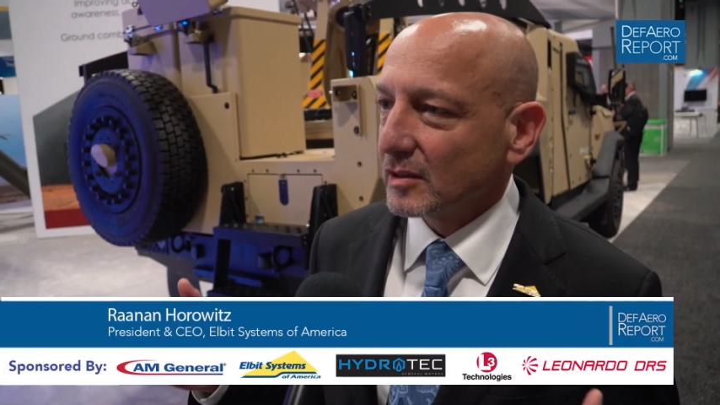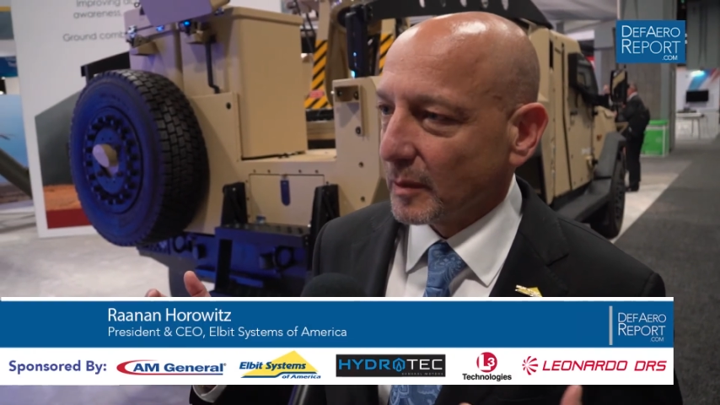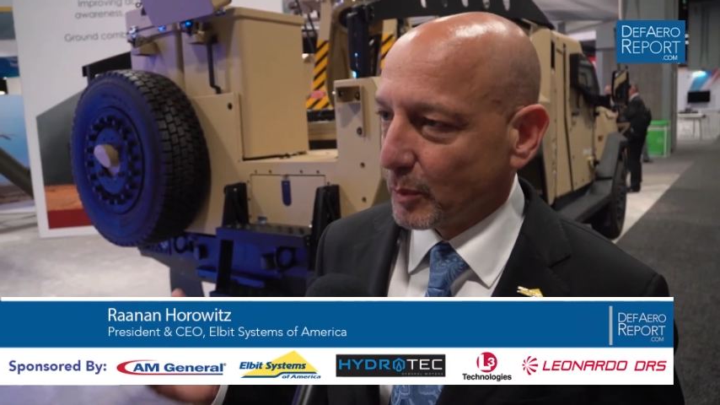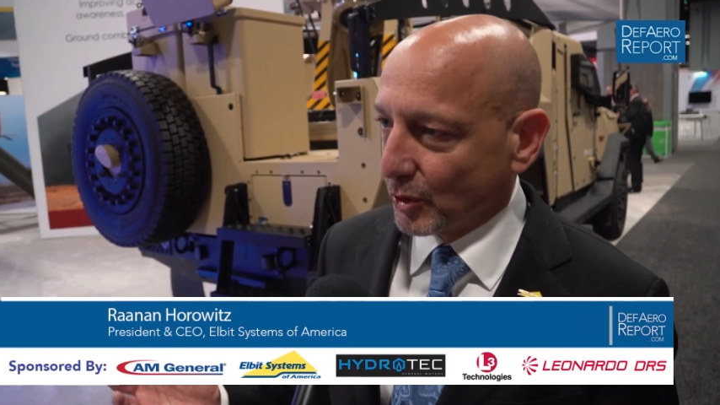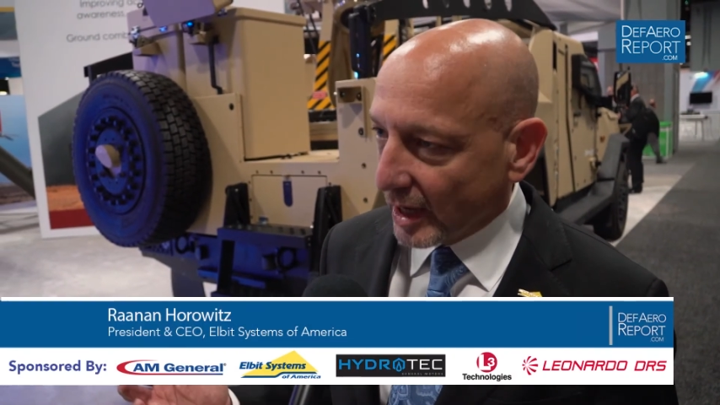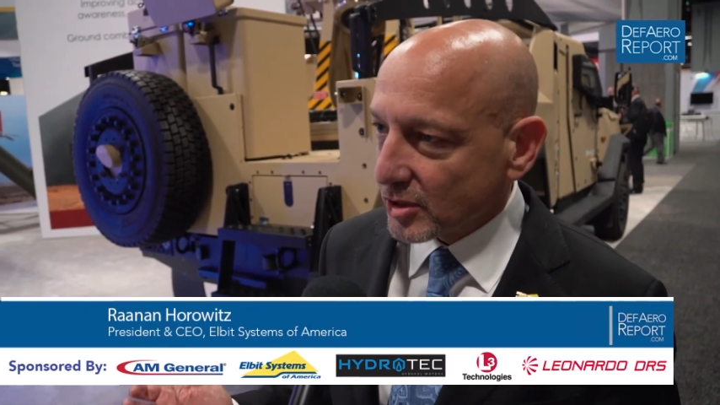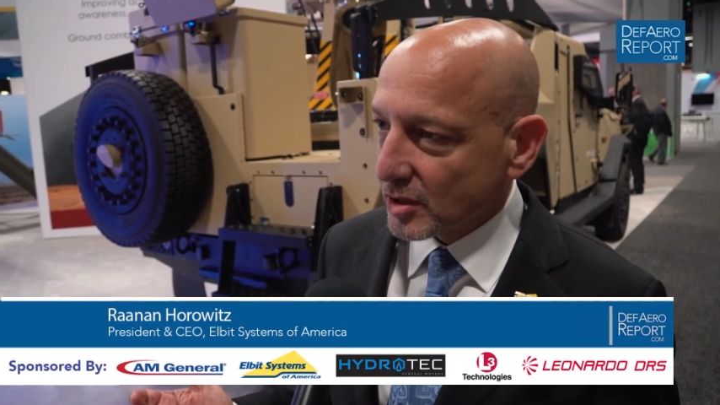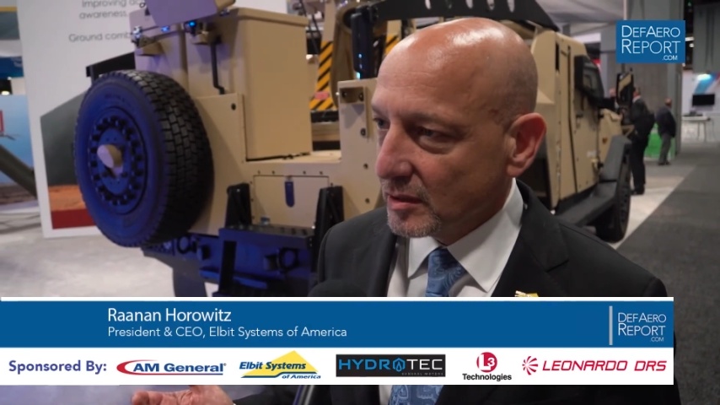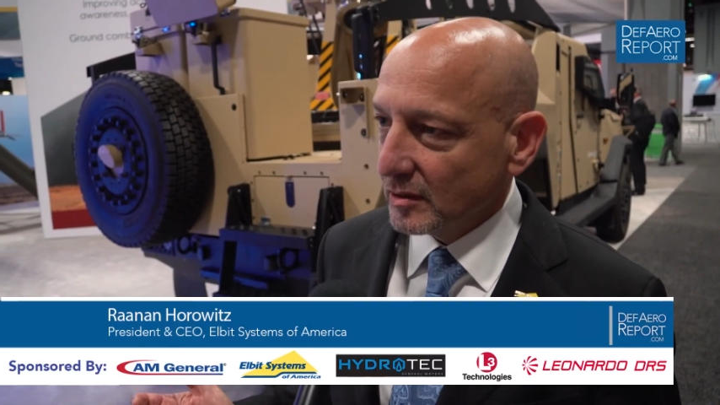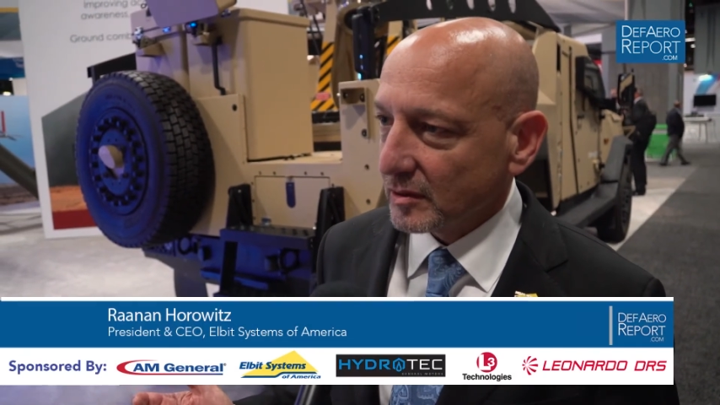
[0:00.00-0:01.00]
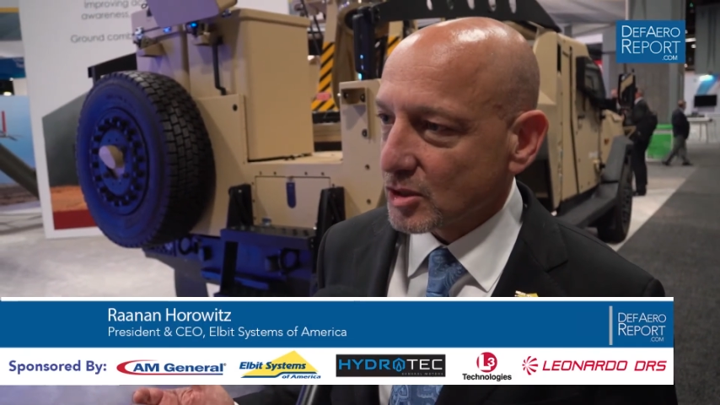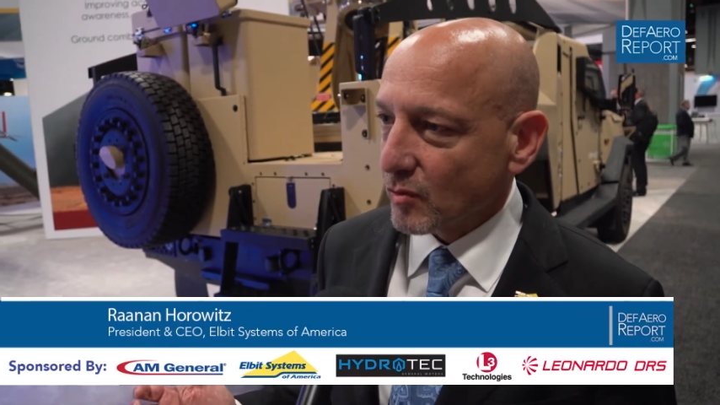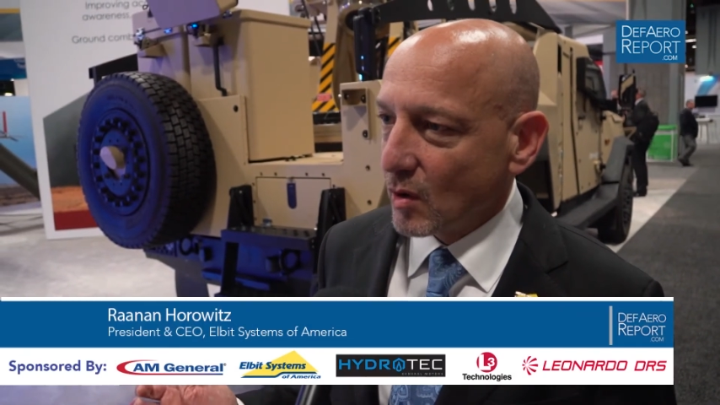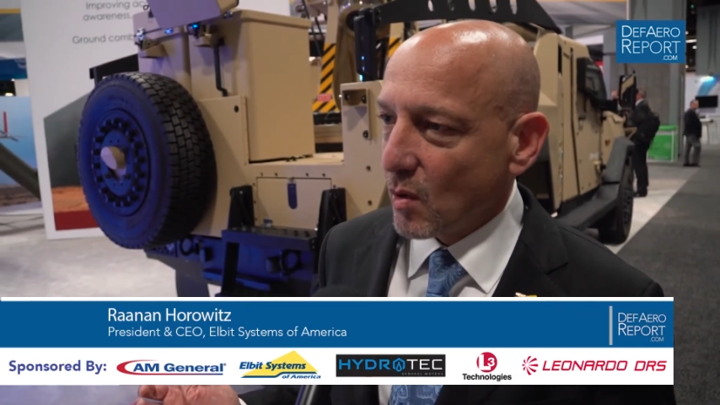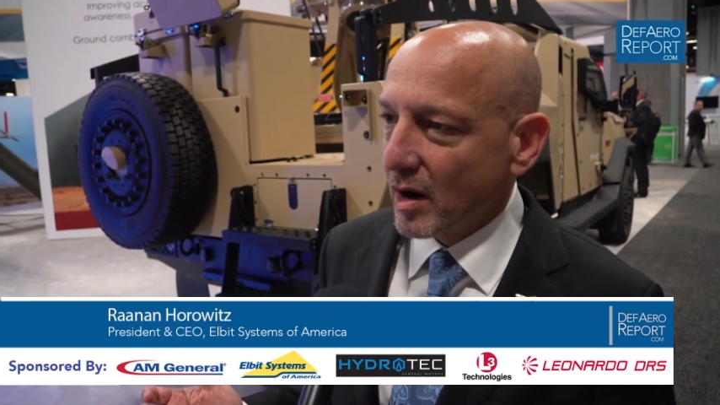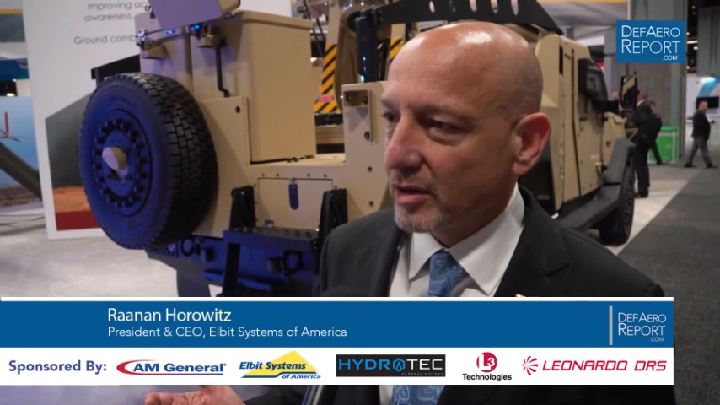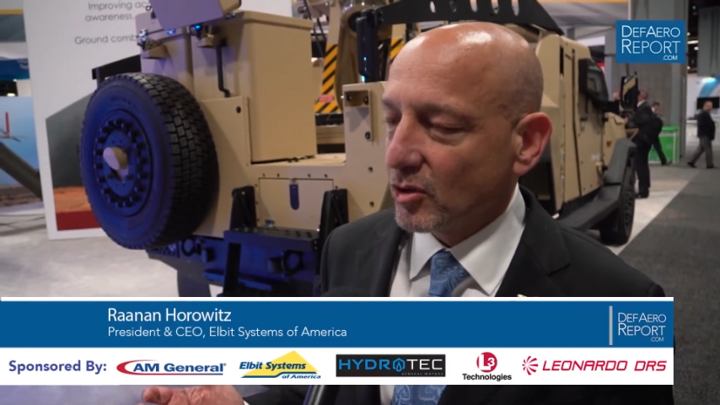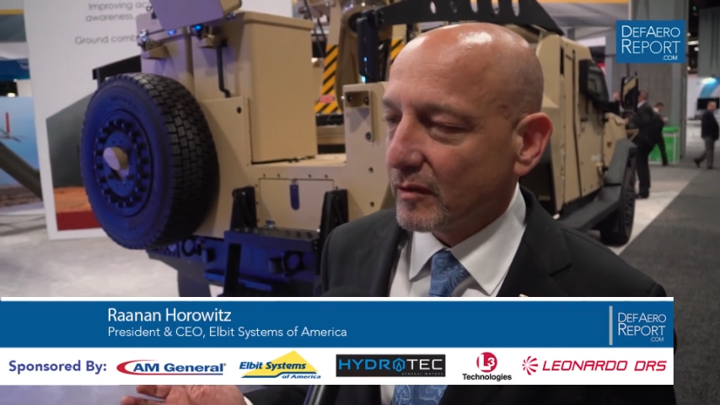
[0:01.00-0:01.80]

the protection that's required.